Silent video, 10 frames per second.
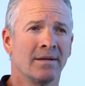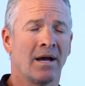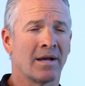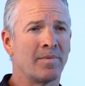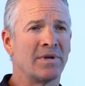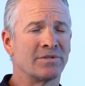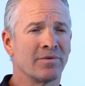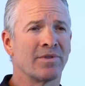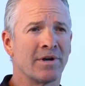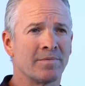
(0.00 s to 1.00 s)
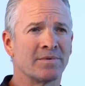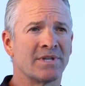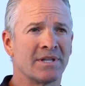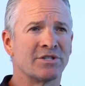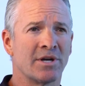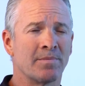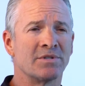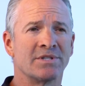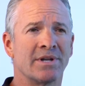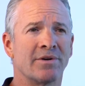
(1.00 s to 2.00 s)
occupational therapist at the
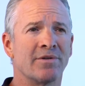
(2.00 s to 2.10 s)
Shepherd Center,